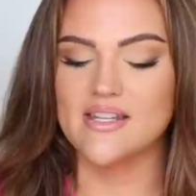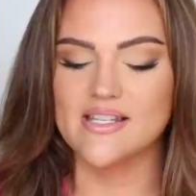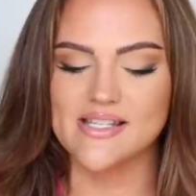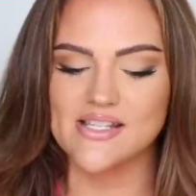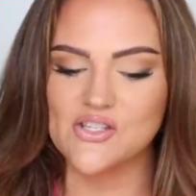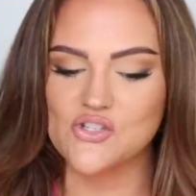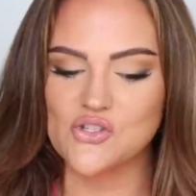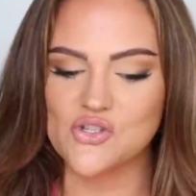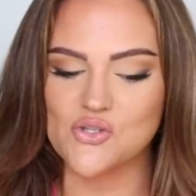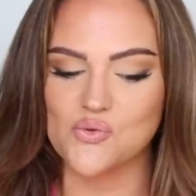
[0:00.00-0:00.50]
This
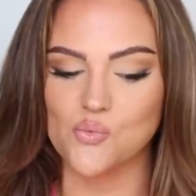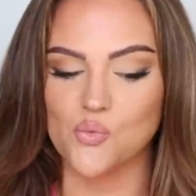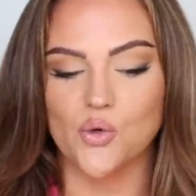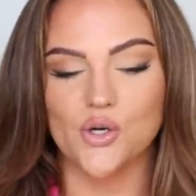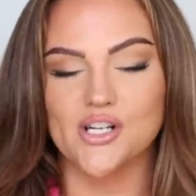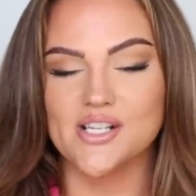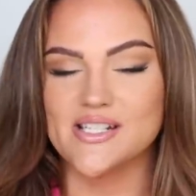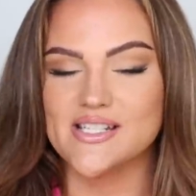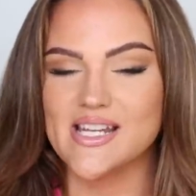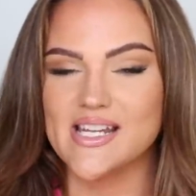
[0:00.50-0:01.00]
is just
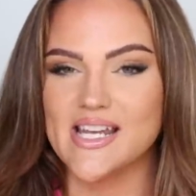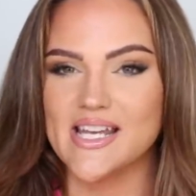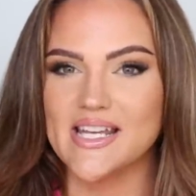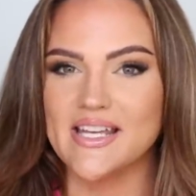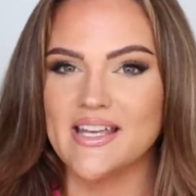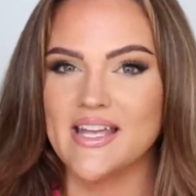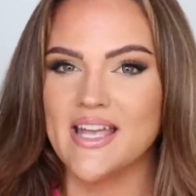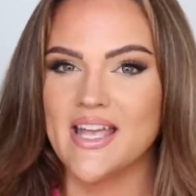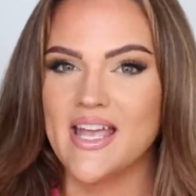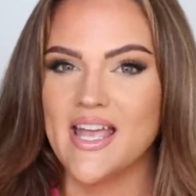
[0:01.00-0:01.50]
work
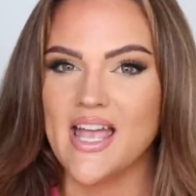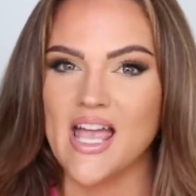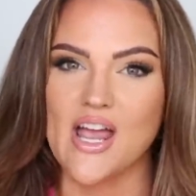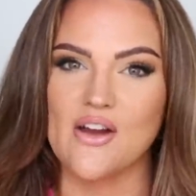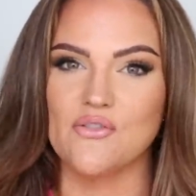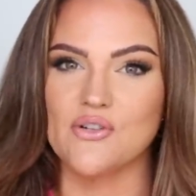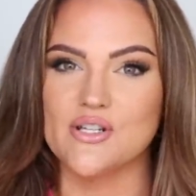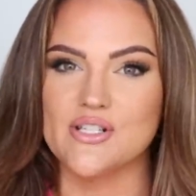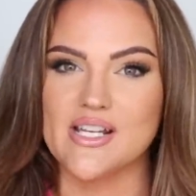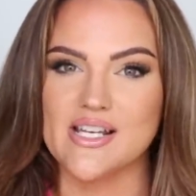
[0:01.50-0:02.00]
day,
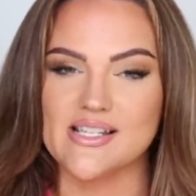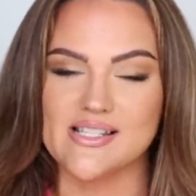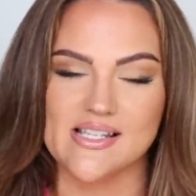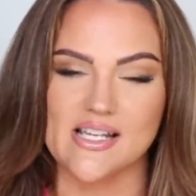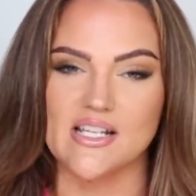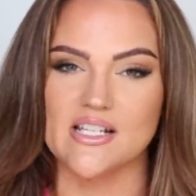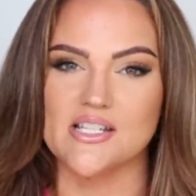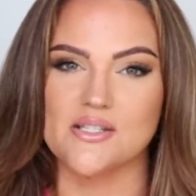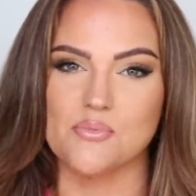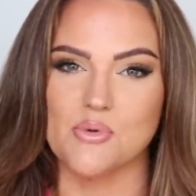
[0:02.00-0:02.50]
everyday
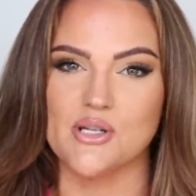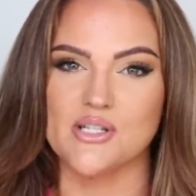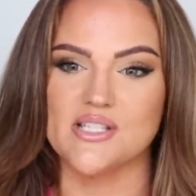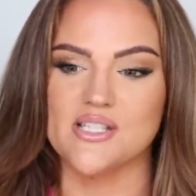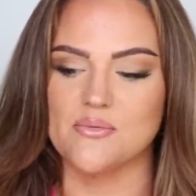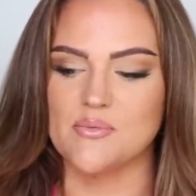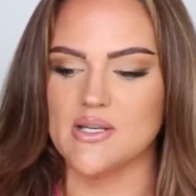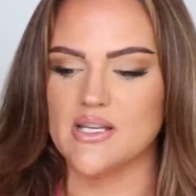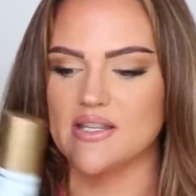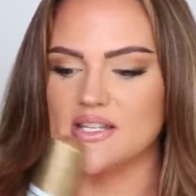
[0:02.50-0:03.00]
setting spray
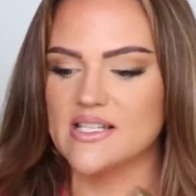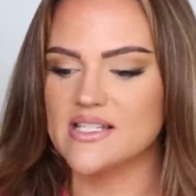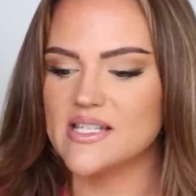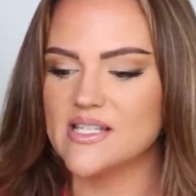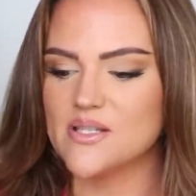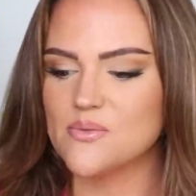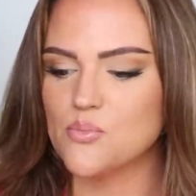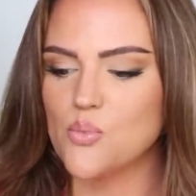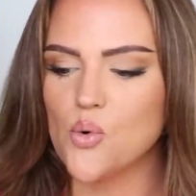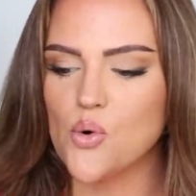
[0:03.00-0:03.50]
to me. This
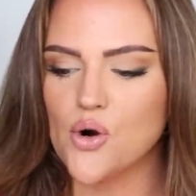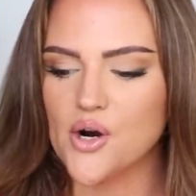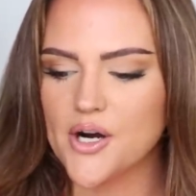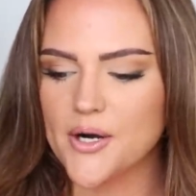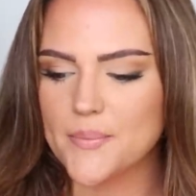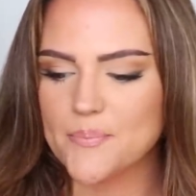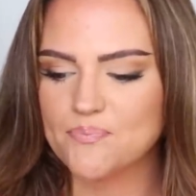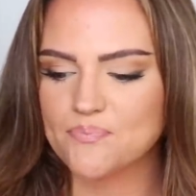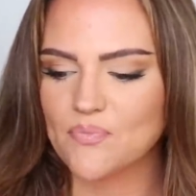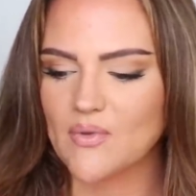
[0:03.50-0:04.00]
is
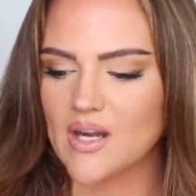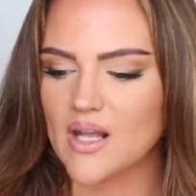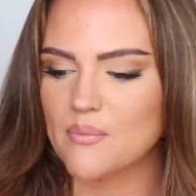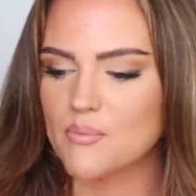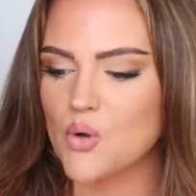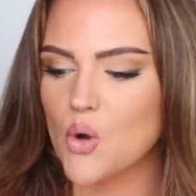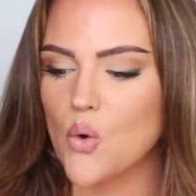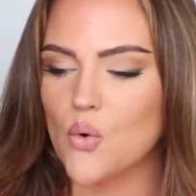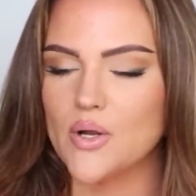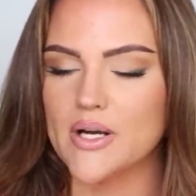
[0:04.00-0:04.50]
more
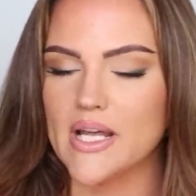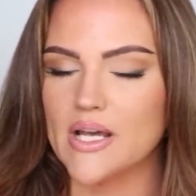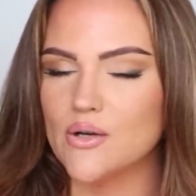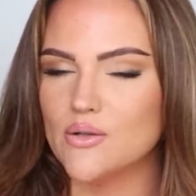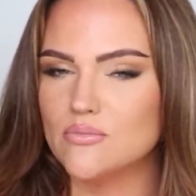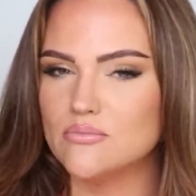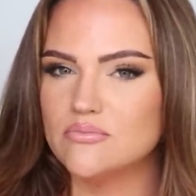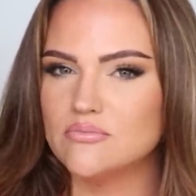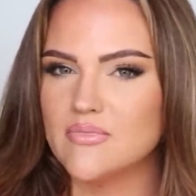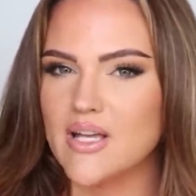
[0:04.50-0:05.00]
going
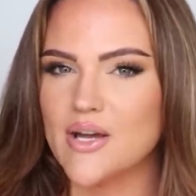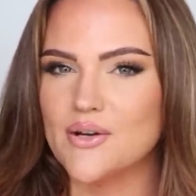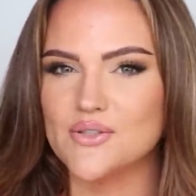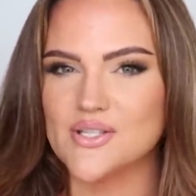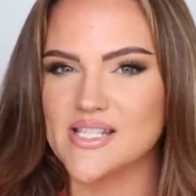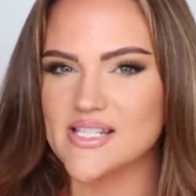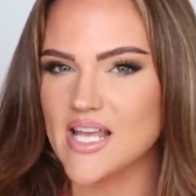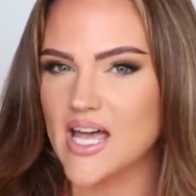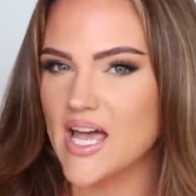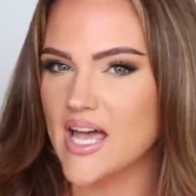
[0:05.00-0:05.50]
out,
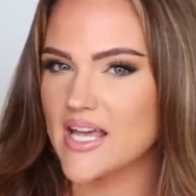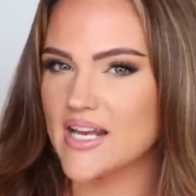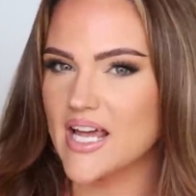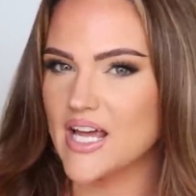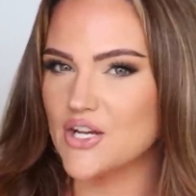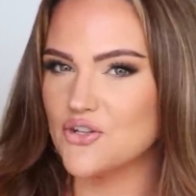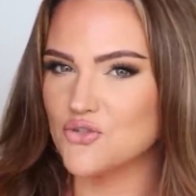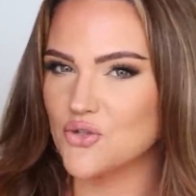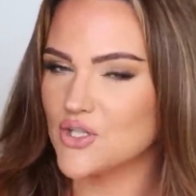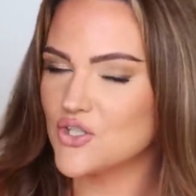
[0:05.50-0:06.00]
outside
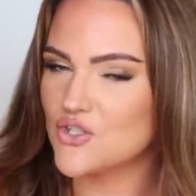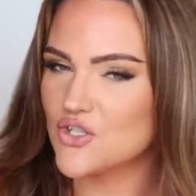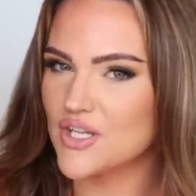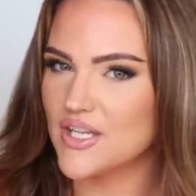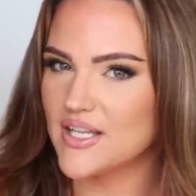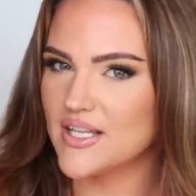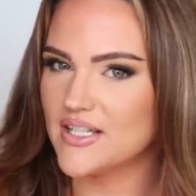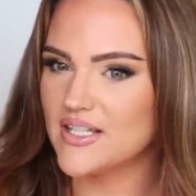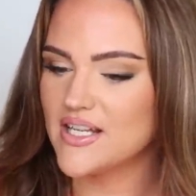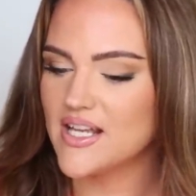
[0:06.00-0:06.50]

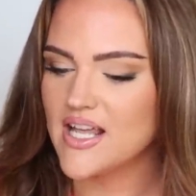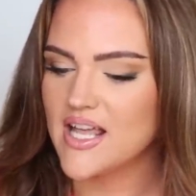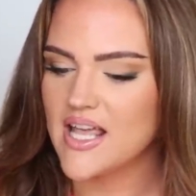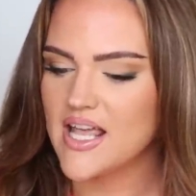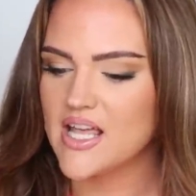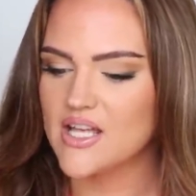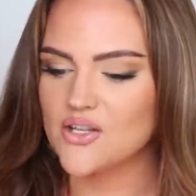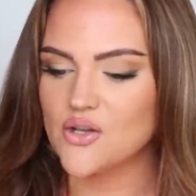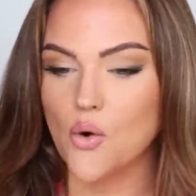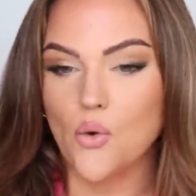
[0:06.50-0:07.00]
hydration,
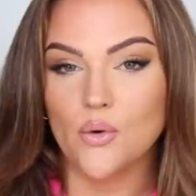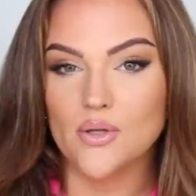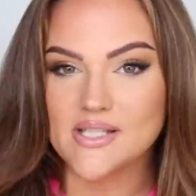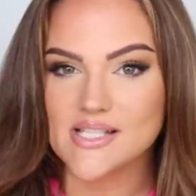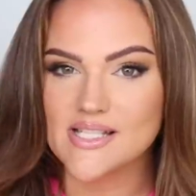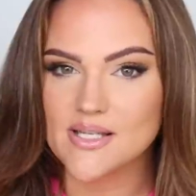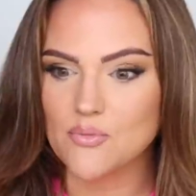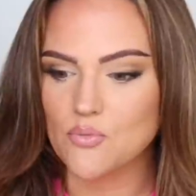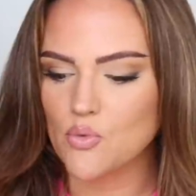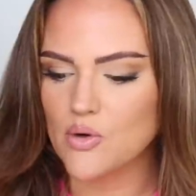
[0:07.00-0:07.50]
going
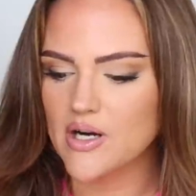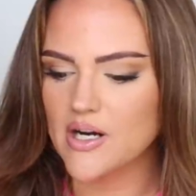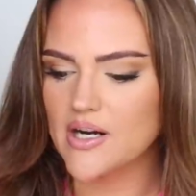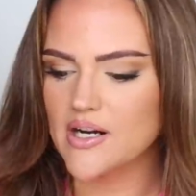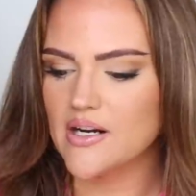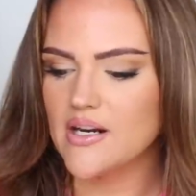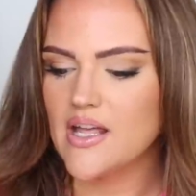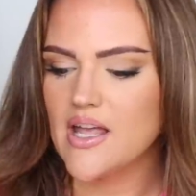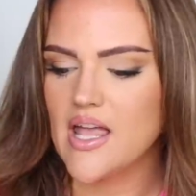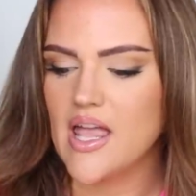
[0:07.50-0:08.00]

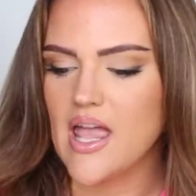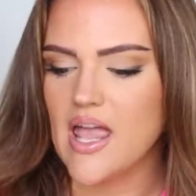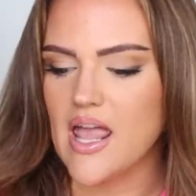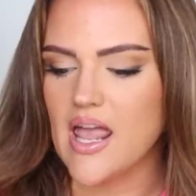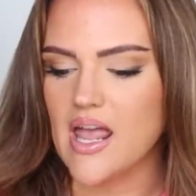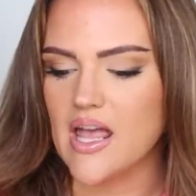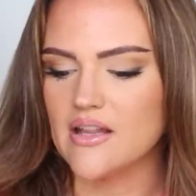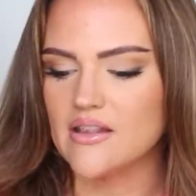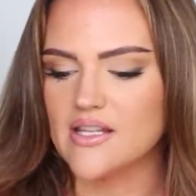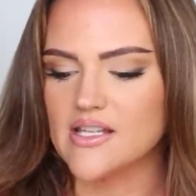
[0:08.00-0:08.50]
somewhere.
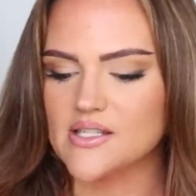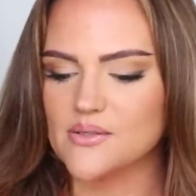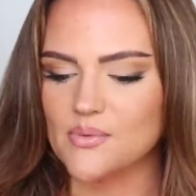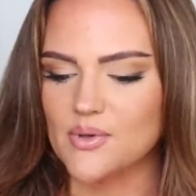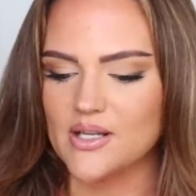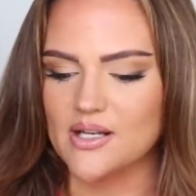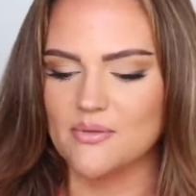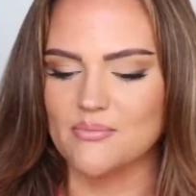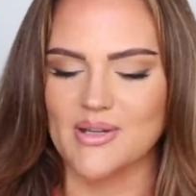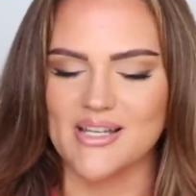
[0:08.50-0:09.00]
And this
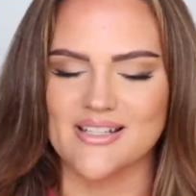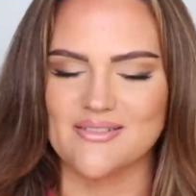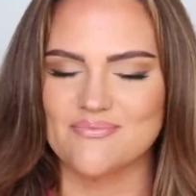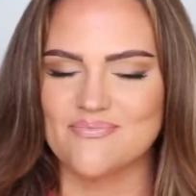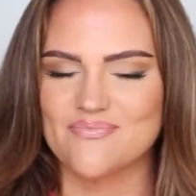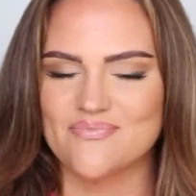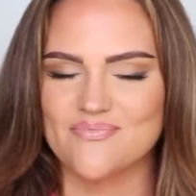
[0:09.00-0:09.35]
one I'm like